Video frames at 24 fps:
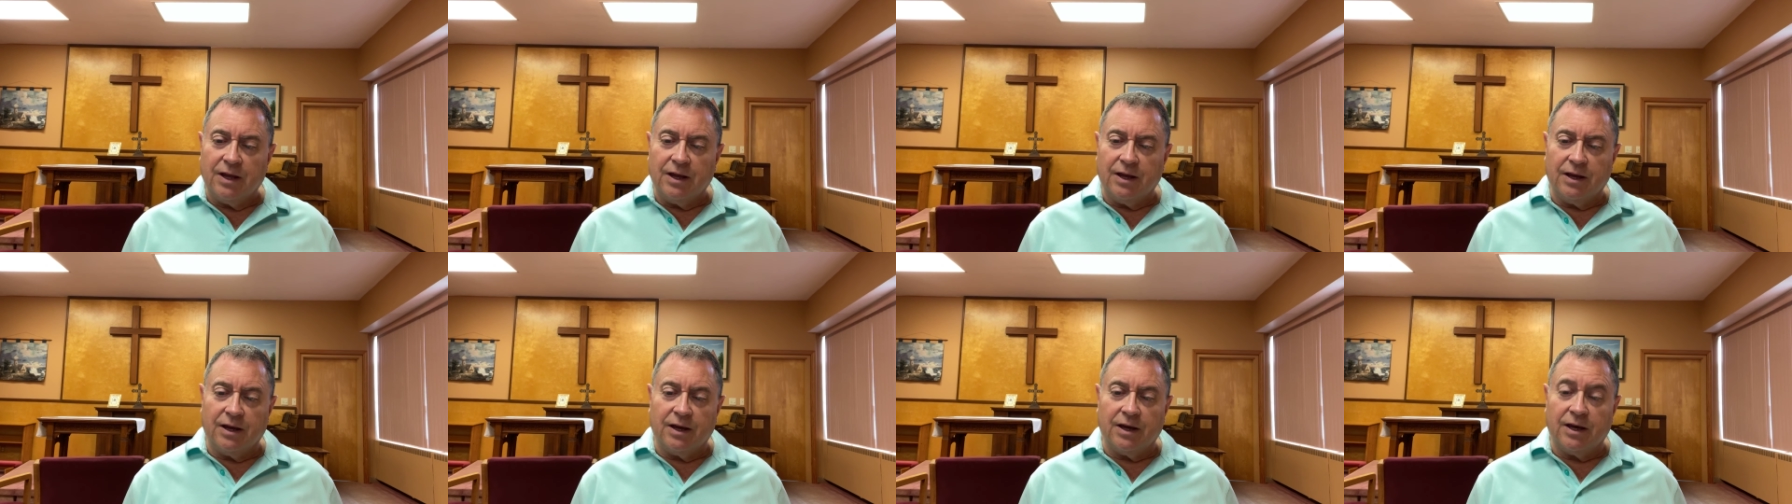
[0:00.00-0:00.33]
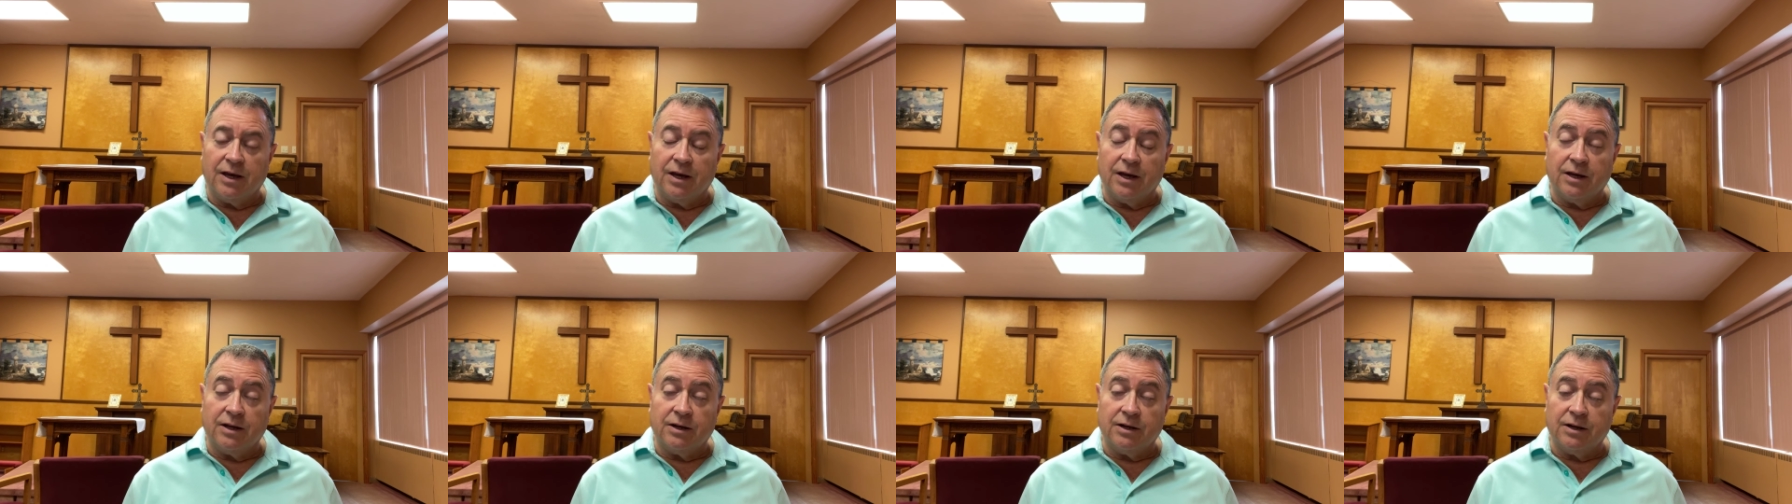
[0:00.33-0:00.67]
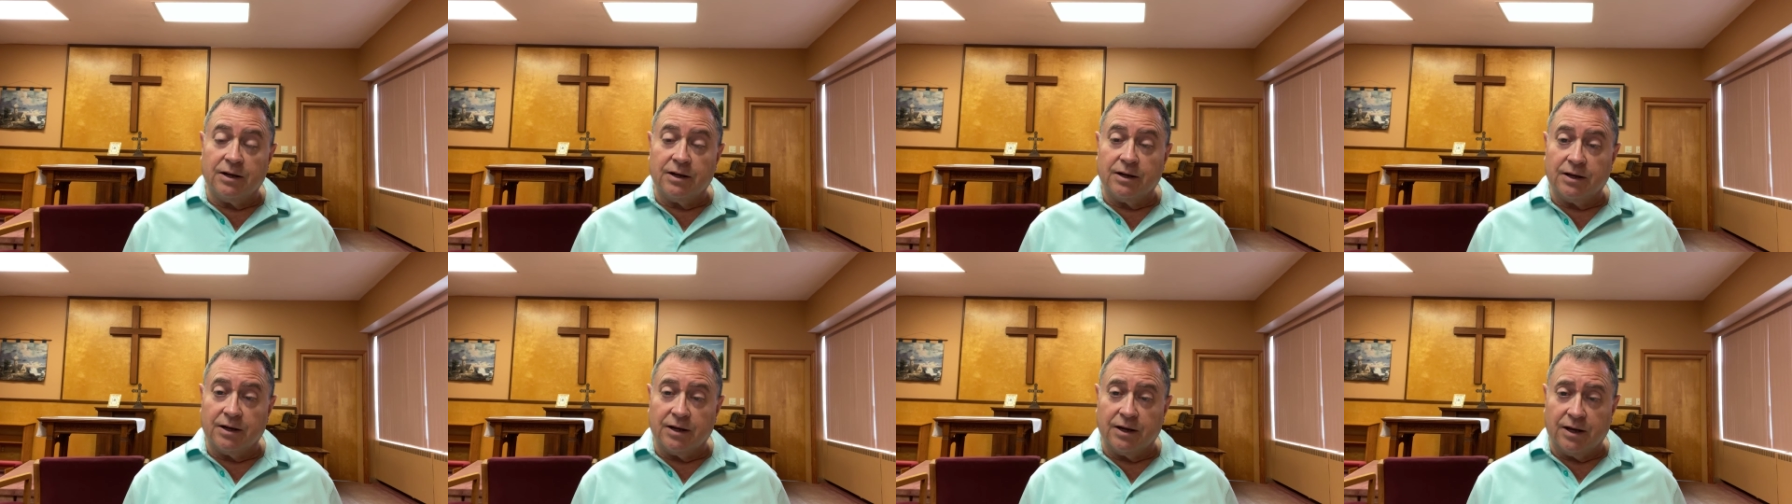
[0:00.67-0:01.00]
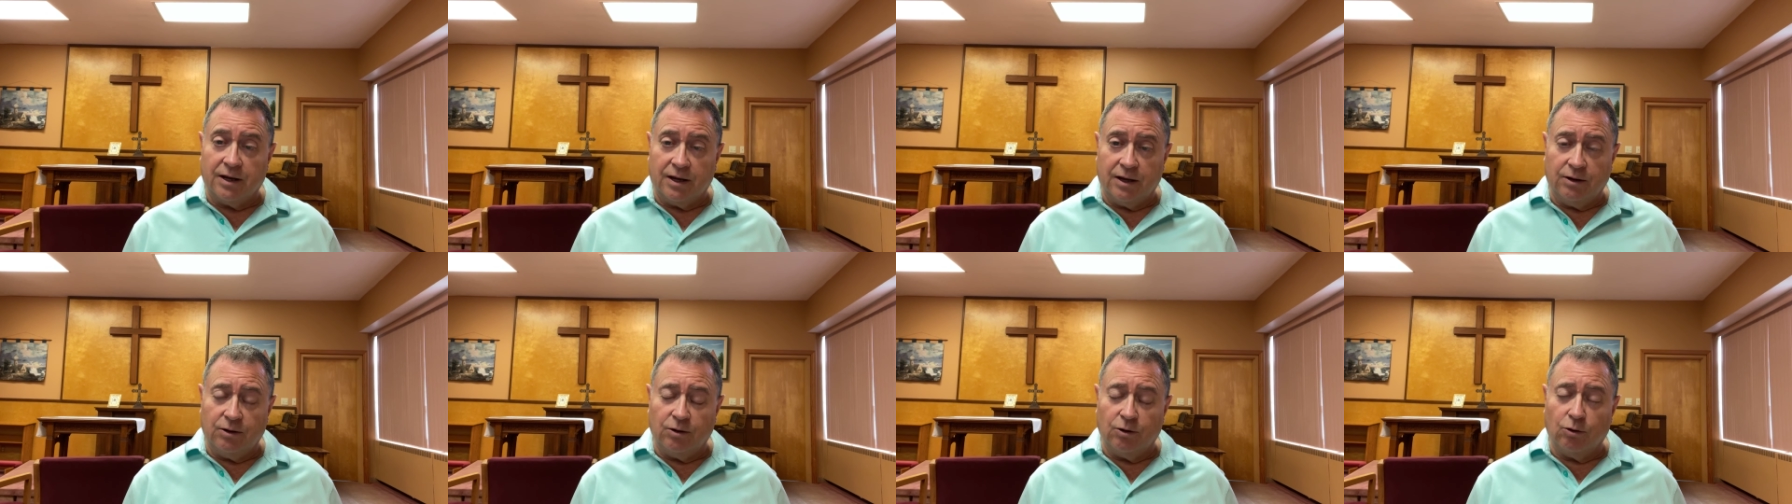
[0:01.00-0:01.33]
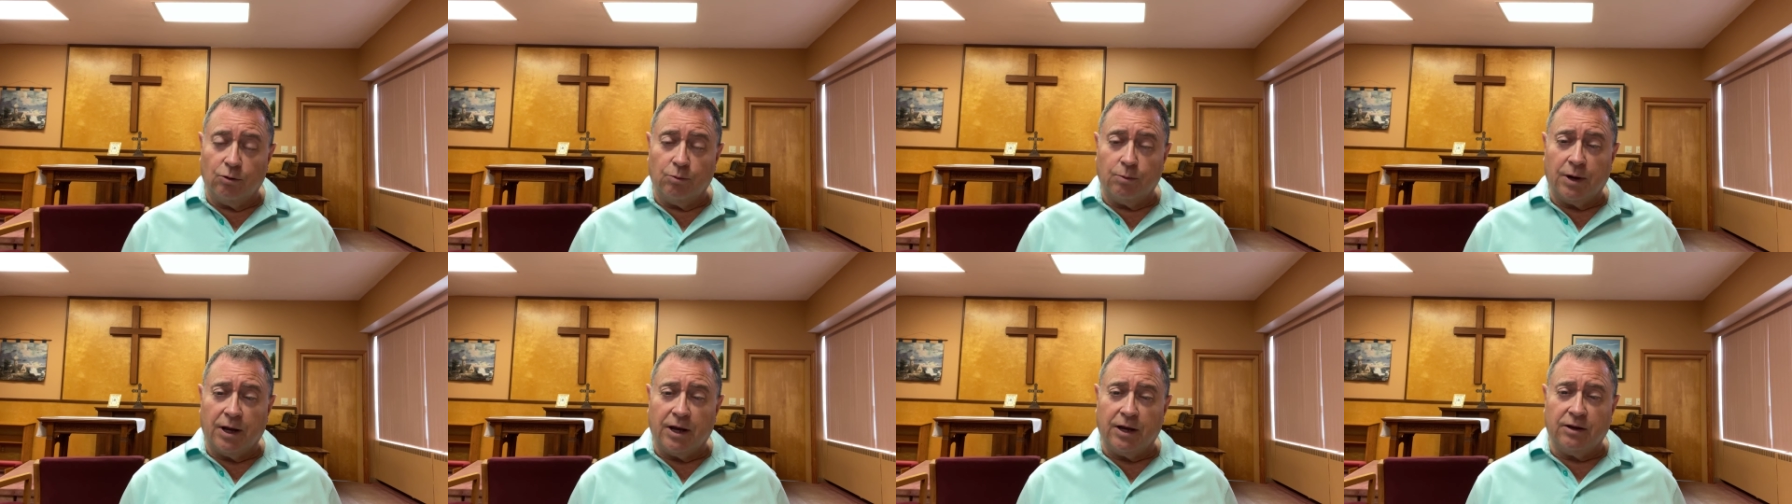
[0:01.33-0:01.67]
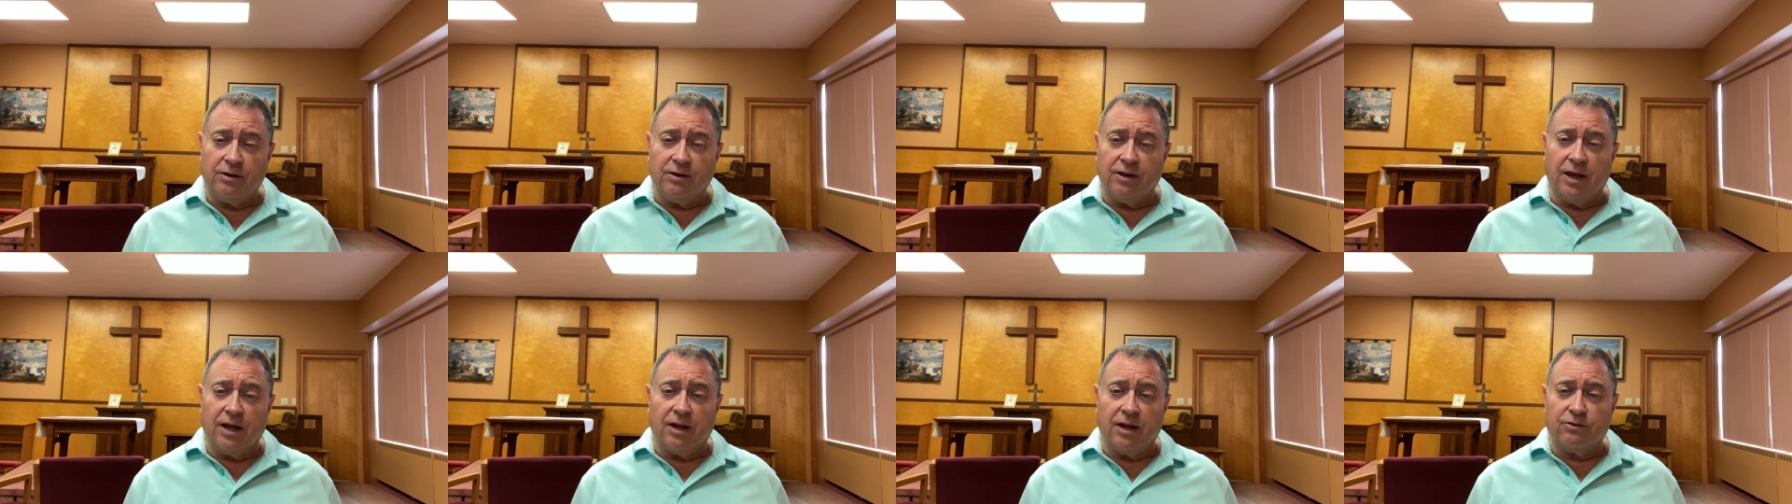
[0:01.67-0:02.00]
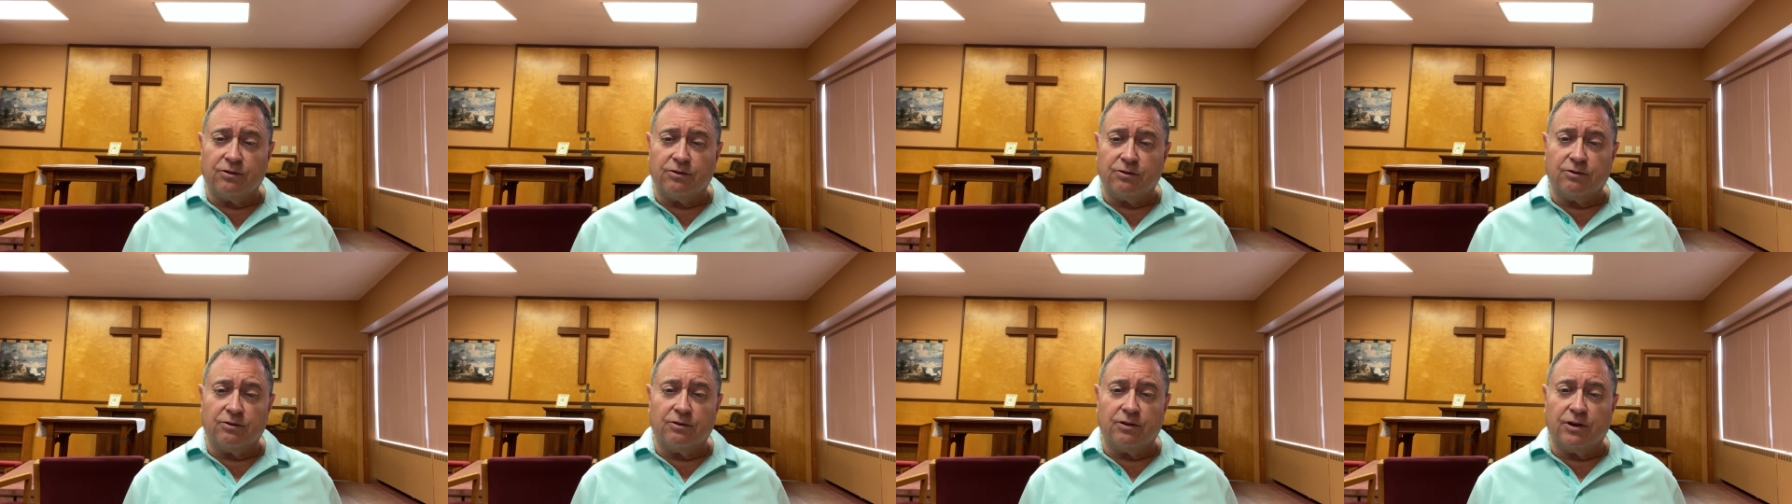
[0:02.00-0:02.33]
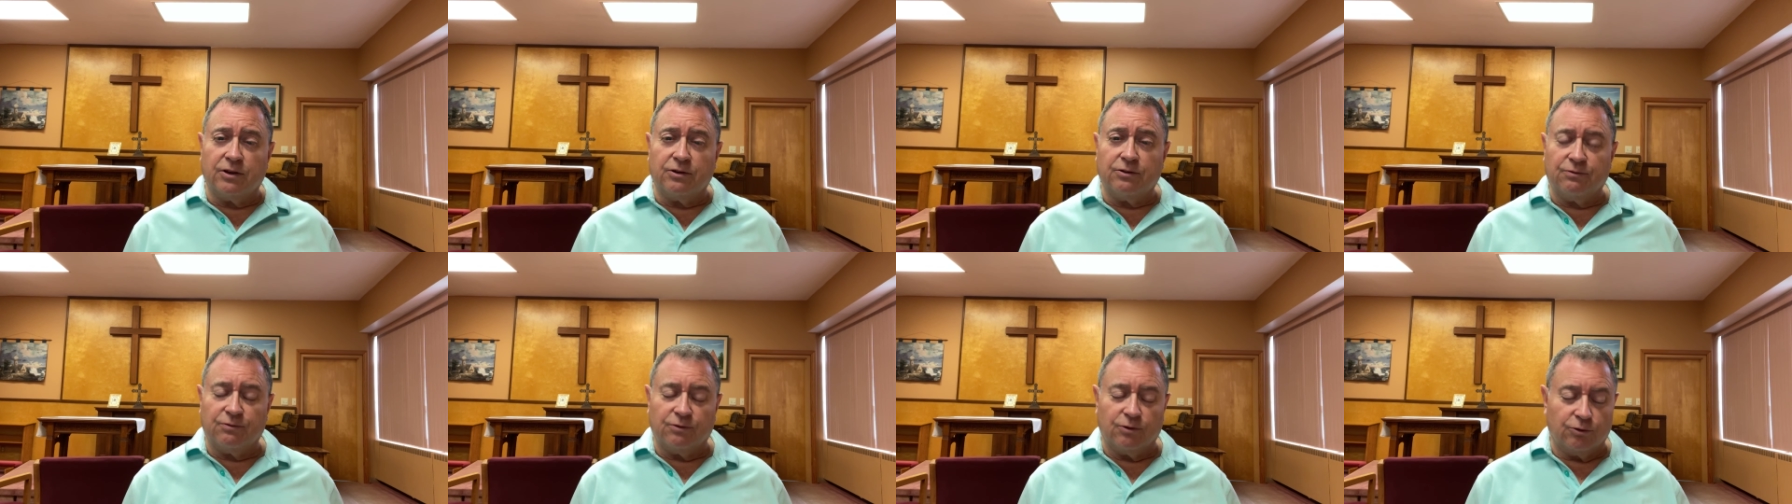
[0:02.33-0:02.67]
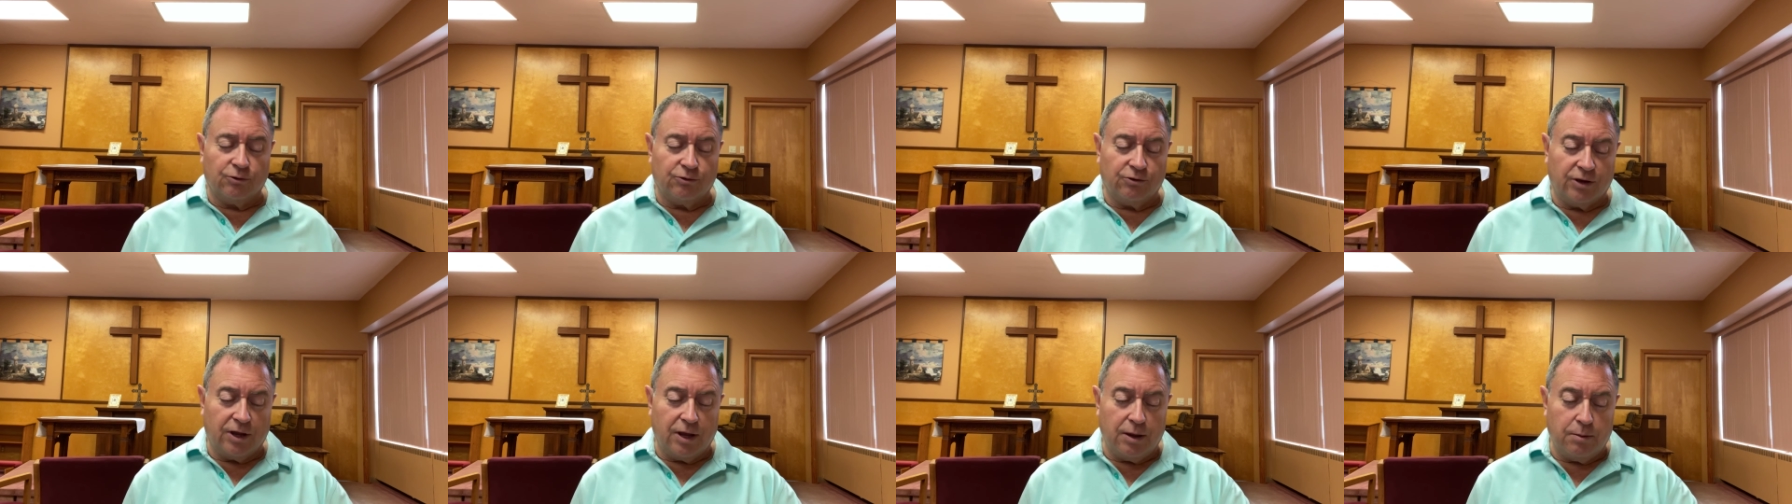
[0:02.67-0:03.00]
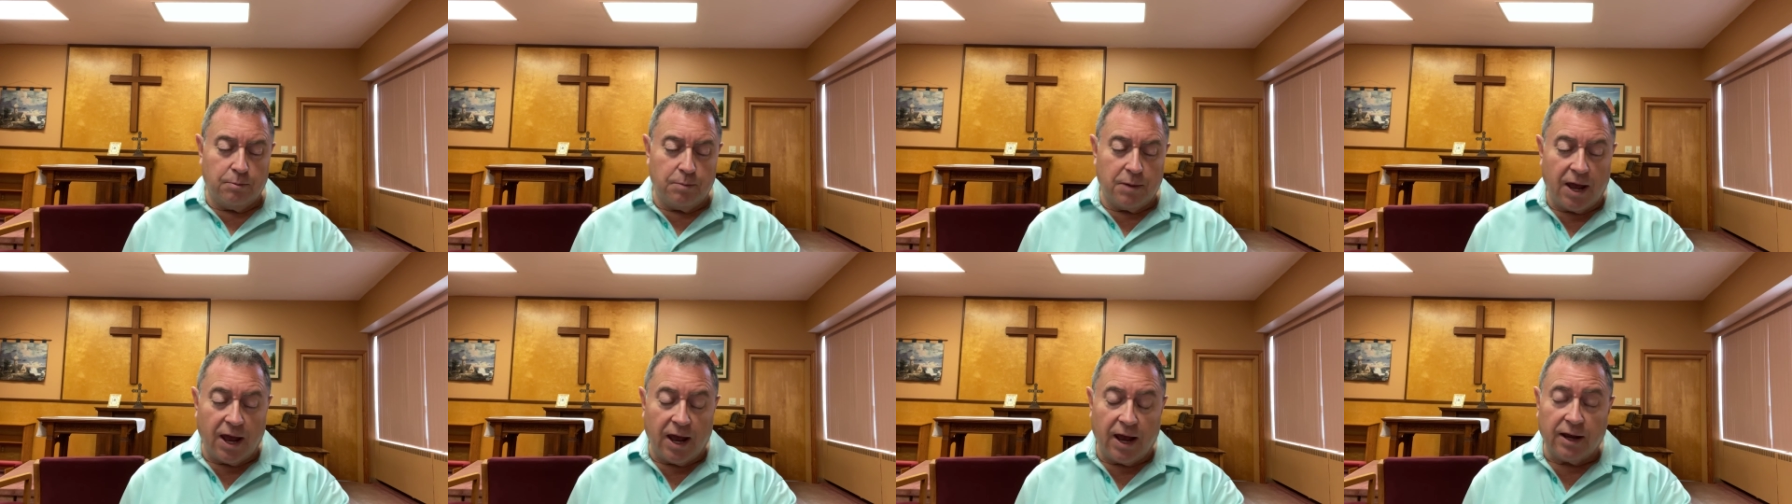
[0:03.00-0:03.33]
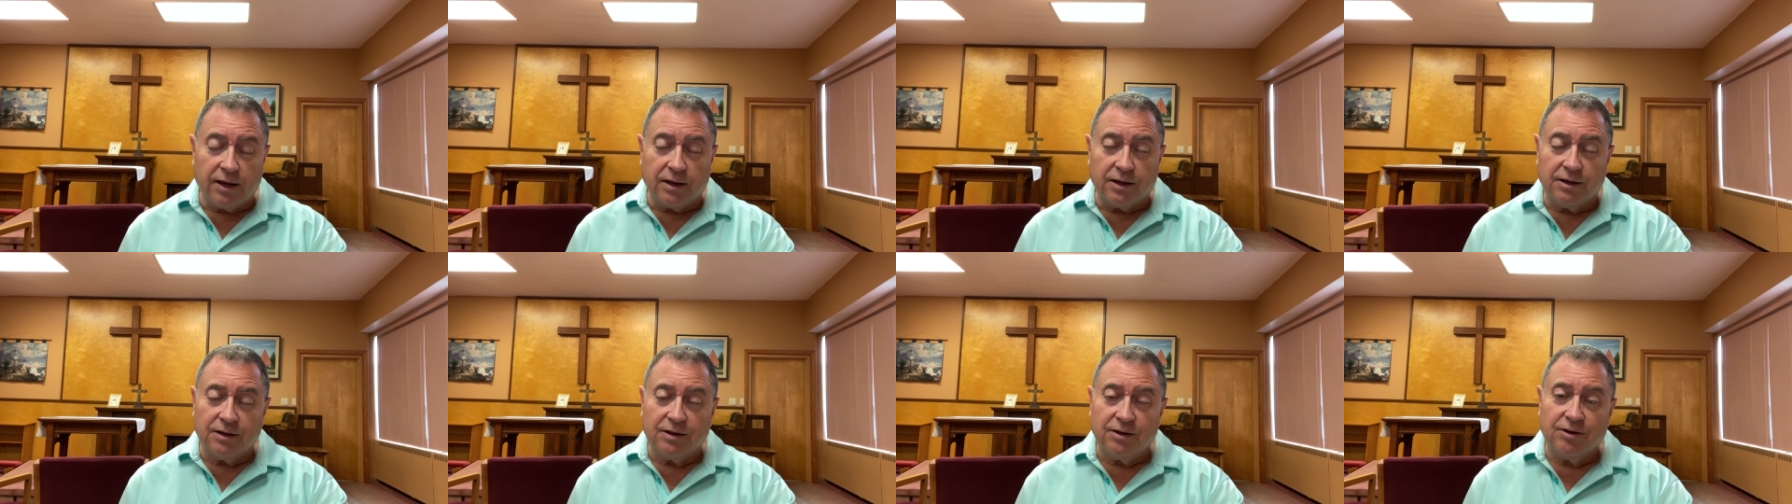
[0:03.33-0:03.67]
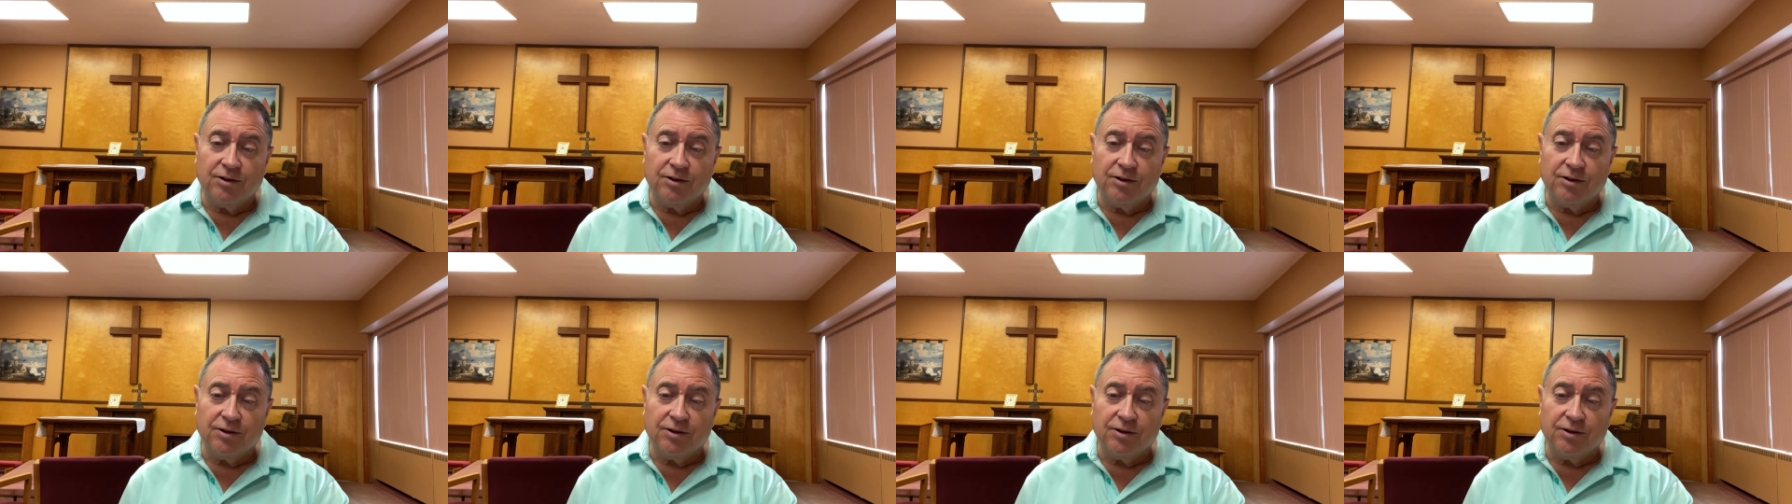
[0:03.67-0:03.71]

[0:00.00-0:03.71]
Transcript: And I know my task list, first day back,